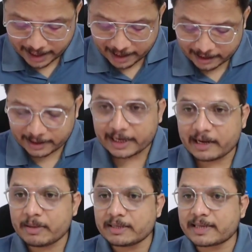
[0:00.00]
A R T
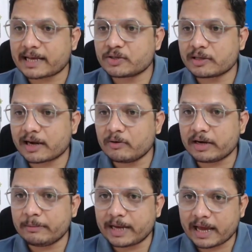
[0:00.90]
T means actual round
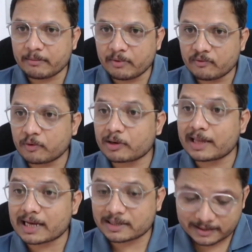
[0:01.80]
trip time for
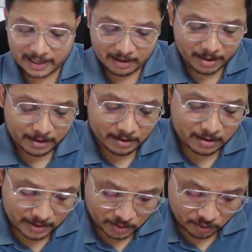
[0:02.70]
last segment.
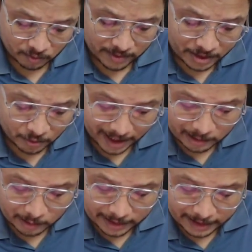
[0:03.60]
So when you
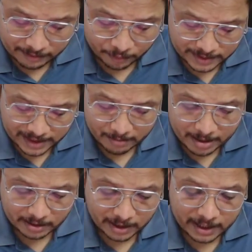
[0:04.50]
calculate it
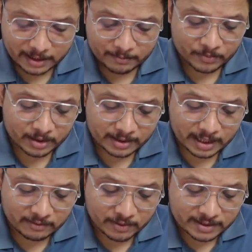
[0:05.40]
segment three,
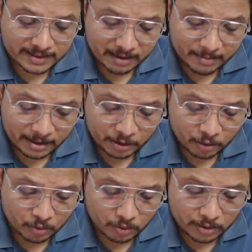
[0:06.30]
then with segment
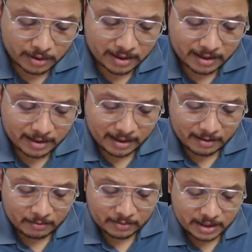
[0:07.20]
two,
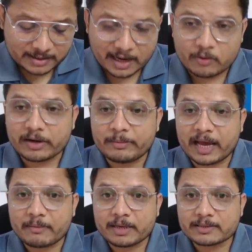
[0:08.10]
this round trip
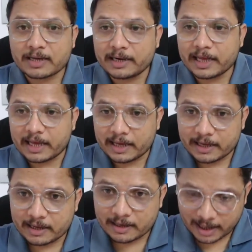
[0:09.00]
time is thirty,
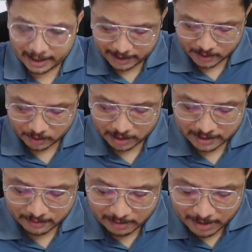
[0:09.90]
right? So
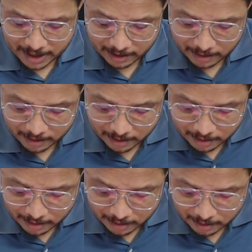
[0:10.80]
this will be
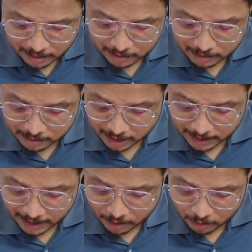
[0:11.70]

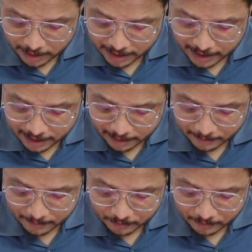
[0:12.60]
thirty over here.